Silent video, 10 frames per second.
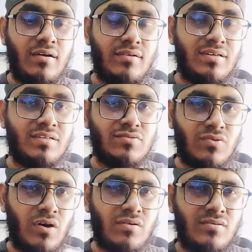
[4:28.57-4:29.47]
It is
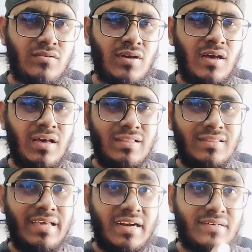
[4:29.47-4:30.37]
not
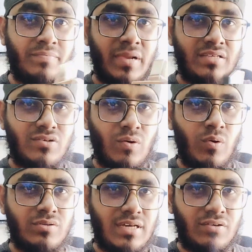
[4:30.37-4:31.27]
that much
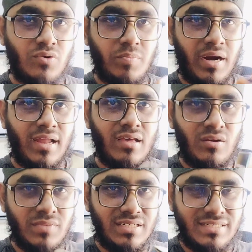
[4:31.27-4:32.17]
closer to Prada
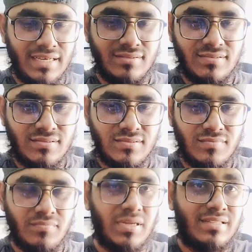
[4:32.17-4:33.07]
L'Homme Intense,
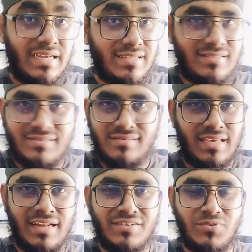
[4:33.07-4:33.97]
but that is
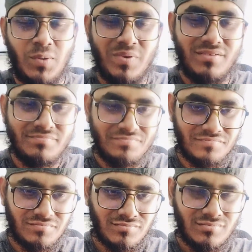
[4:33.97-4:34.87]
another topic.
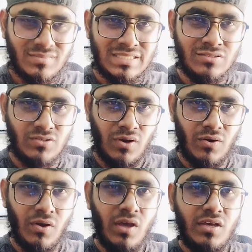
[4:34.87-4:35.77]

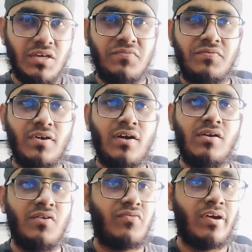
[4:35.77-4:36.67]
So if
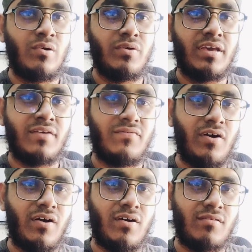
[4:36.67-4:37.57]
you're looking
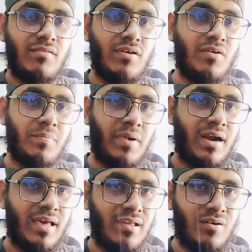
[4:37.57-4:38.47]
for
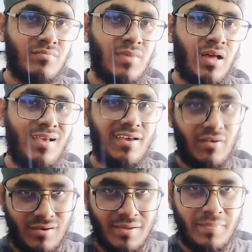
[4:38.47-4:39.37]
Prada L'Homme
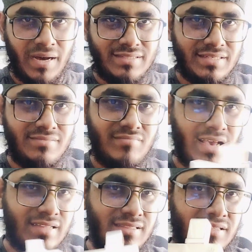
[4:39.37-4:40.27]
on a budget,
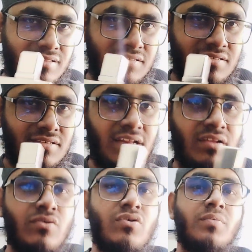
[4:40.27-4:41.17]
I think this is a really
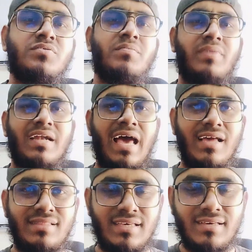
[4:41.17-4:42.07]
good option. But I
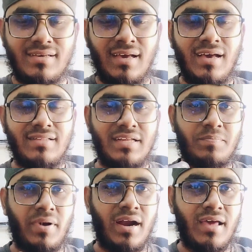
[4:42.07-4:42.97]
think that
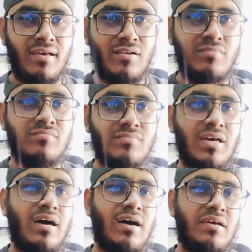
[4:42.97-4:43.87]
Prada L'Homme,
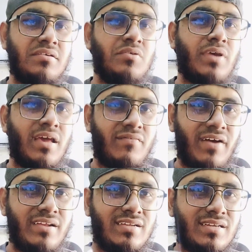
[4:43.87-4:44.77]
you can
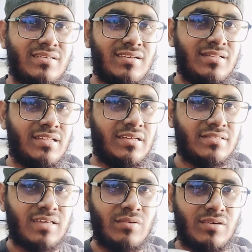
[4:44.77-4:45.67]
find it in the
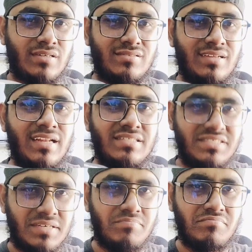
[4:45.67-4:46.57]
discounters really
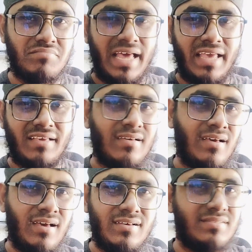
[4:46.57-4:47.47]
cheap, like
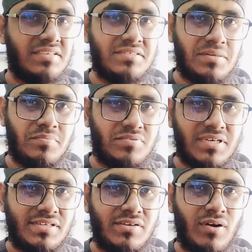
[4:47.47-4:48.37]
$60,
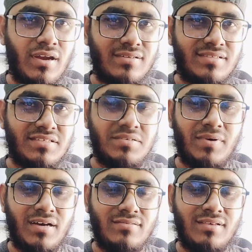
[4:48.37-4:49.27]

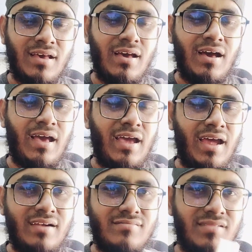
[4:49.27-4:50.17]
$60,
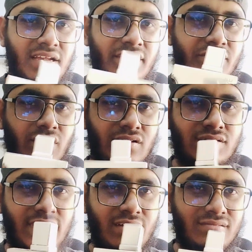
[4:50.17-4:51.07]
and it cost
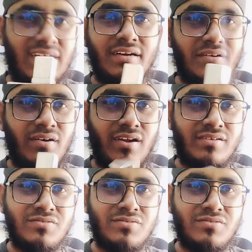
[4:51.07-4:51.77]
around $30.